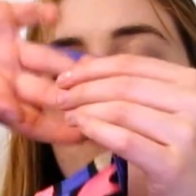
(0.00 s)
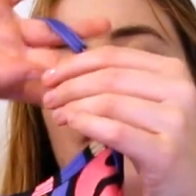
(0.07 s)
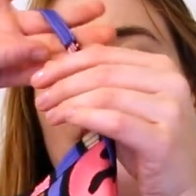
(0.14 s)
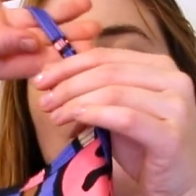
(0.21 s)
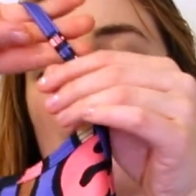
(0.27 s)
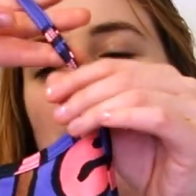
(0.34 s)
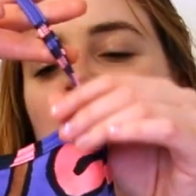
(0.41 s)
but
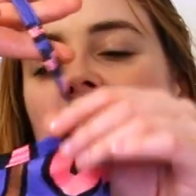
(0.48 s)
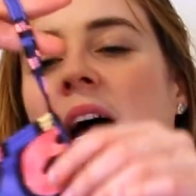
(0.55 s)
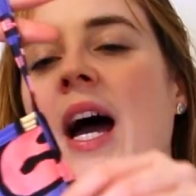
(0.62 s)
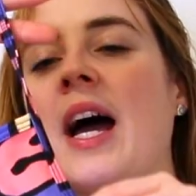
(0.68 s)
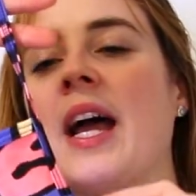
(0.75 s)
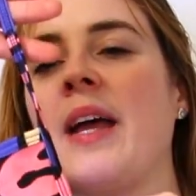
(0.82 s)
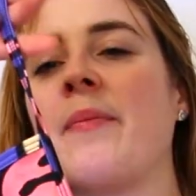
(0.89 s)
it's quite
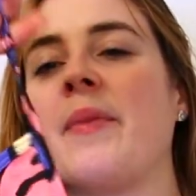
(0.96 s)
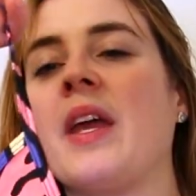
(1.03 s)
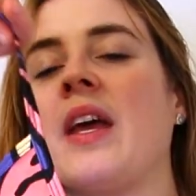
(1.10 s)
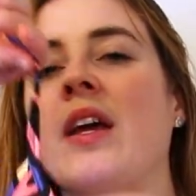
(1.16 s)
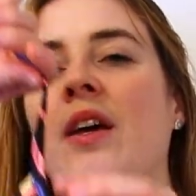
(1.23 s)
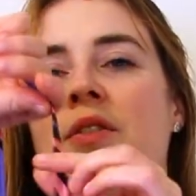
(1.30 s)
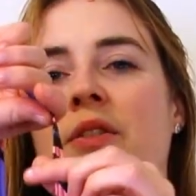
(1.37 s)
high,
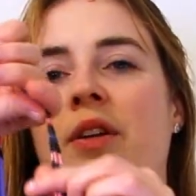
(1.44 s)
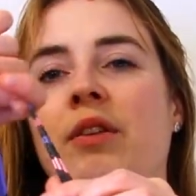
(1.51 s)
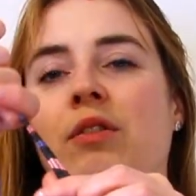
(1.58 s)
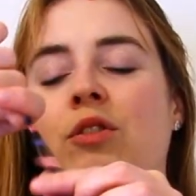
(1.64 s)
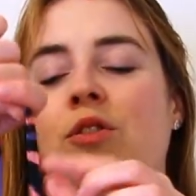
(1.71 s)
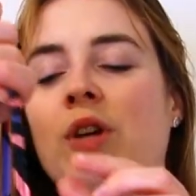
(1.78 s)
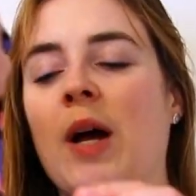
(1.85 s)

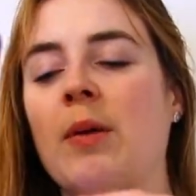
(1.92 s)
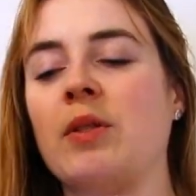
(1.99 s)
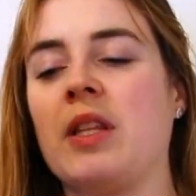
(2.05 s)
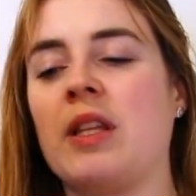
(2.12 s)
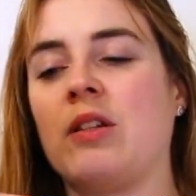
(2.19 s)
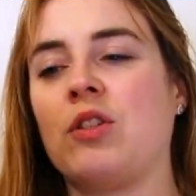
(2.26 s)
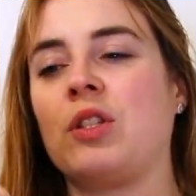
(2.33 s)
thinner straps,
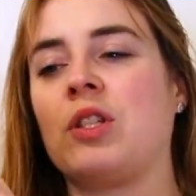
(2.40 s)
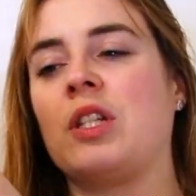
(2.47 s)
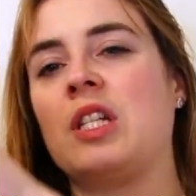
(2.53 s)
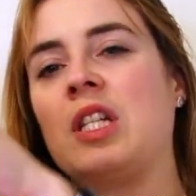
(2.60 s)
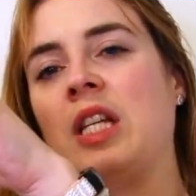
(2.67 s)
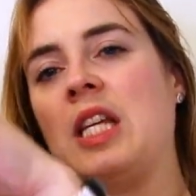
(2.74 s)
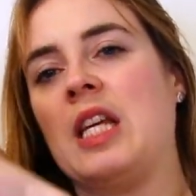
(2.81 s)
and then just a
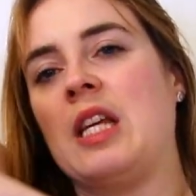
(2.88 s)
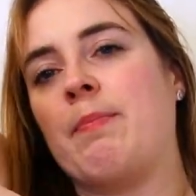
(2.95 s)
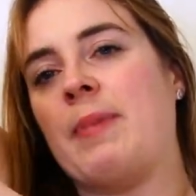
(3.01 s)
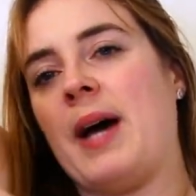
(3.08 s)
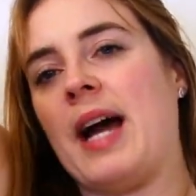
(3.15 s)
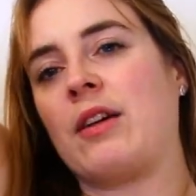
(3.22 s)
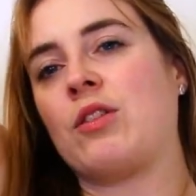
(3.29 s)
T
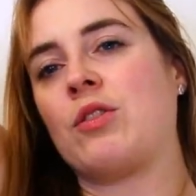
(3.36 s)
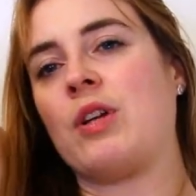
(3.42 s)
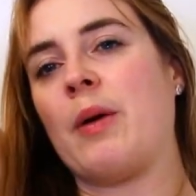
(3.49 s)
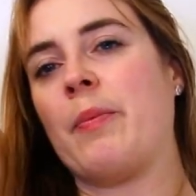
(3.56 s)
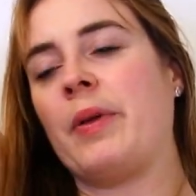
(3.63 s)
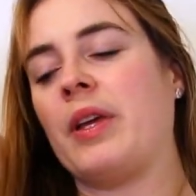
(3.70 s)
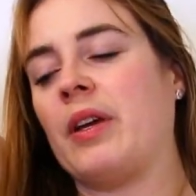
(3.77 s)
back
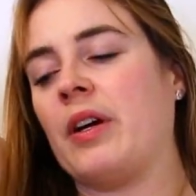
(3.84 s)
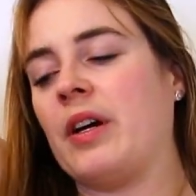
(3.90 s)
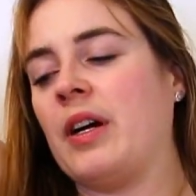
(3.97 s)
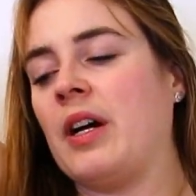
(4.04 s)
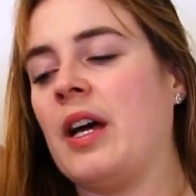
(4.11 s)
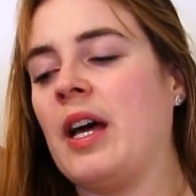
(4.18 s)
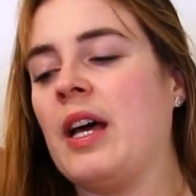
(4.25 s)
strap
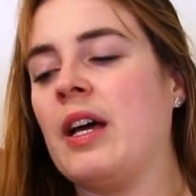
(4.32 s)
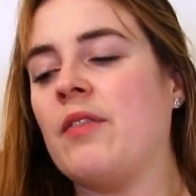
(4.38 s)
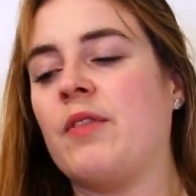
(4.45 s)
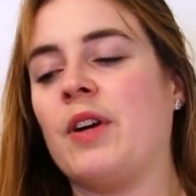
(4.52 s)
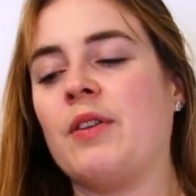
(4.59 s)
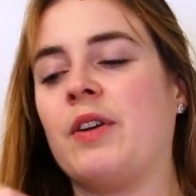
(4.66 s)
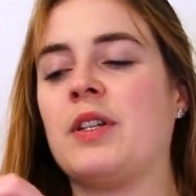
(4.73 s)
here.
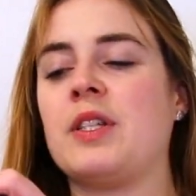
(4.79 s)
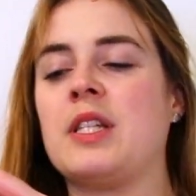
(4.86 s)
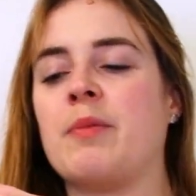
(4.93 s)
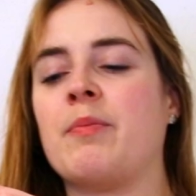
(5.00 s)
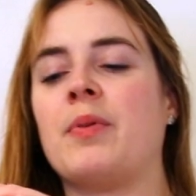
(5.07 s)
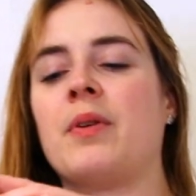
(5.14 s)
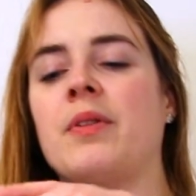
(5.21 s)
Very, very
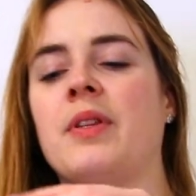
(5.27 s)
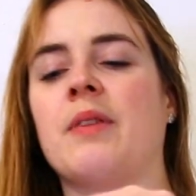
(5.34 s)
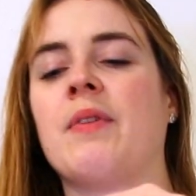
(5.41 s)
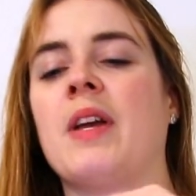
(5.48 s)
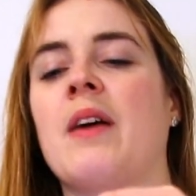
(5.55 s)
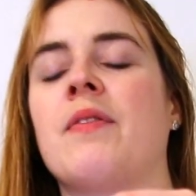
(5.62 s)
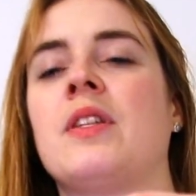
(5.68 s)
simple. Then
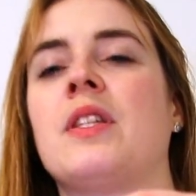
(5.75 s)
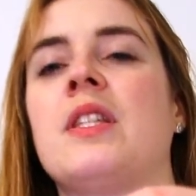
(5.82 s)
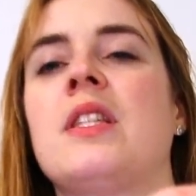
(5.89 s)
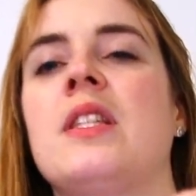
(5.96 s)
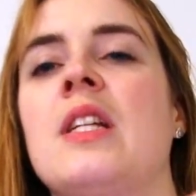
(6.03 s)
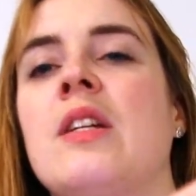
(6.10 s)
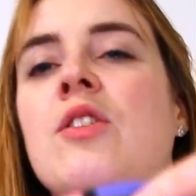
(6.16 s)
we have the
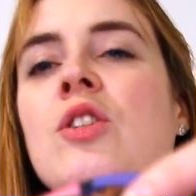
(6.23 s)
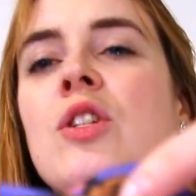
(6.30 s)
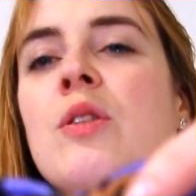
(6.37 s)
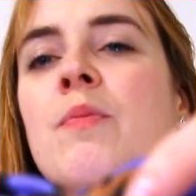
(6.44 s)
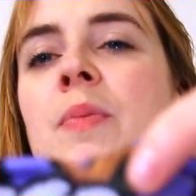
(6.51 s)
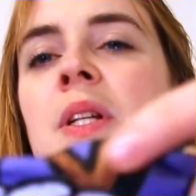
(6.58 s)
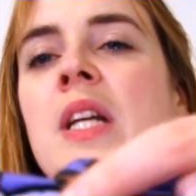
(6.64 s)

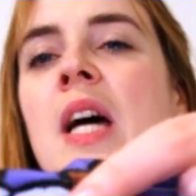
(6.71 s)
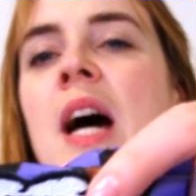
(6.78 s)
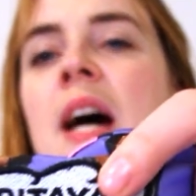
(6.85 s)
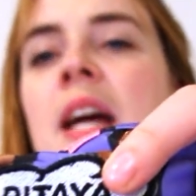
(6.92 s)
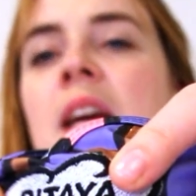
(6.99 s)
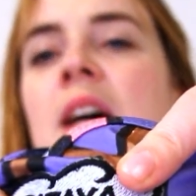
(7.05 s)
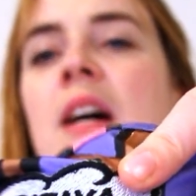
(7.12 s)
stitched
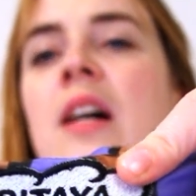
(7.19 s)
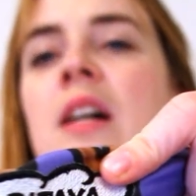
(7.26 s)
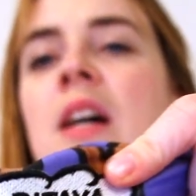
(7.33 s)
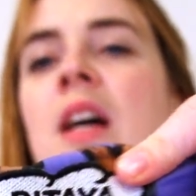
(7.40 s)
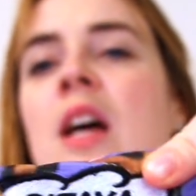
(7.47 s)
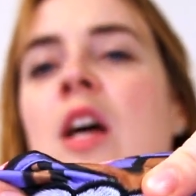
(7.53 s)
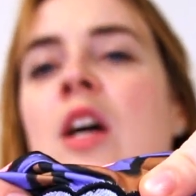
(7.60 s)

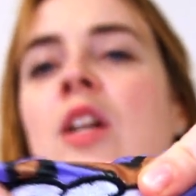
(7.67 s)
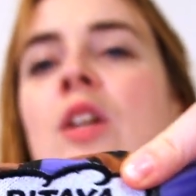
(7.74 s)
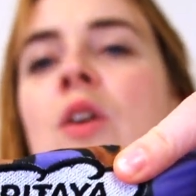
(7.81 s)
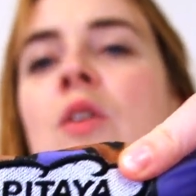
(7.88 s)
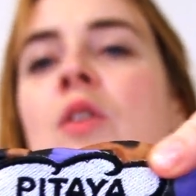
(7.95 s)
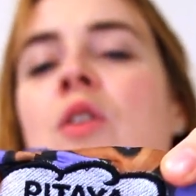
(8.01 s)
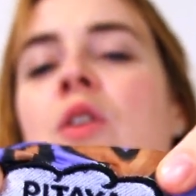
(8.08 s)
Pitaya
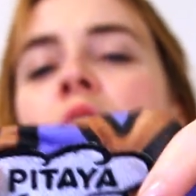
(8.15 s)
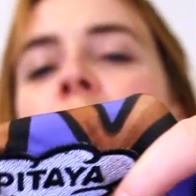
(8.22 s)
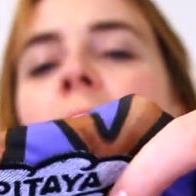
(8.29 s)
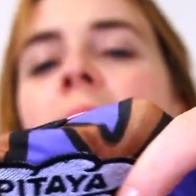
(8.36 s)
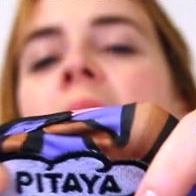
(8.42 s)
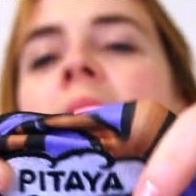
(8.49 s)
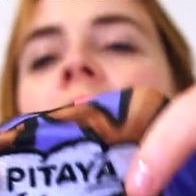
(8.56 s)
logo or
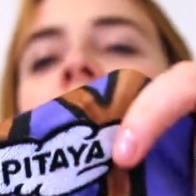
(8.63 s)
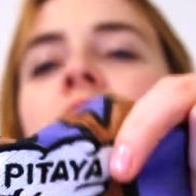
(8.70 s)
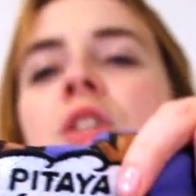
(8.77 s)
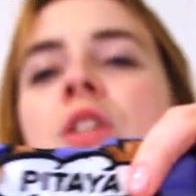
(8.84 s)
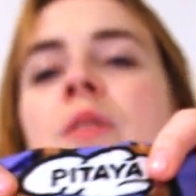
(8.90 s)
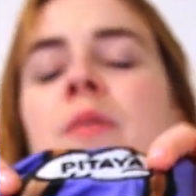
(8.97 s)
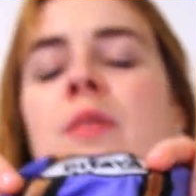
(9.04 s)

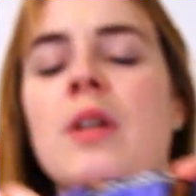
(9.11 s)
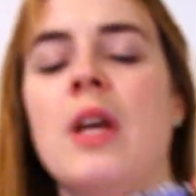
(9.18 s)
patch.